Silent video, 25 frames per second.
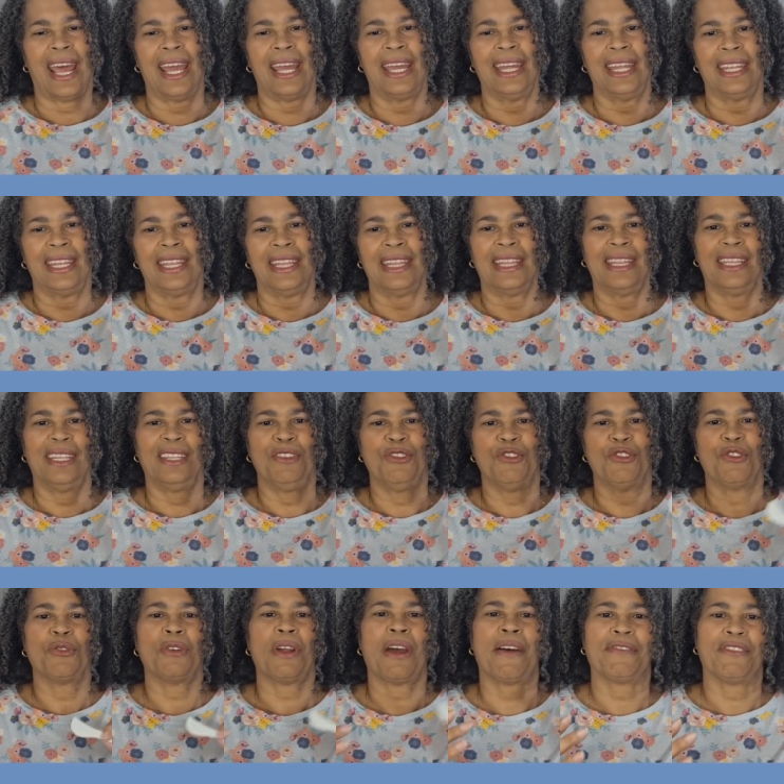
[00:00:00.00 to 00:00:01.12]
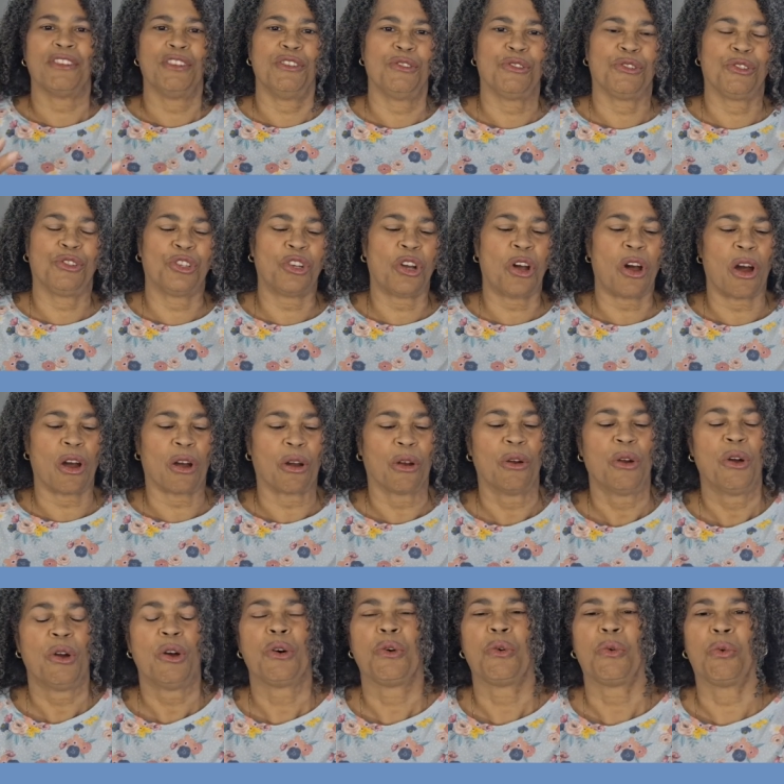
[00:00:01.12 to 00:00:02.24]
and you don't have to use chalk.
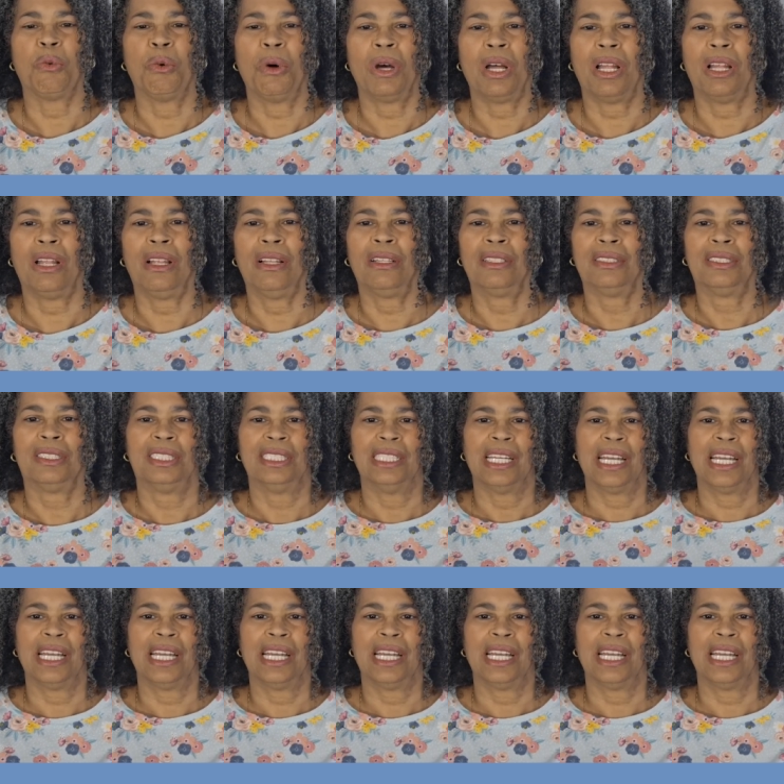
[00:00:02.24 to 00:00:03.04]
Well,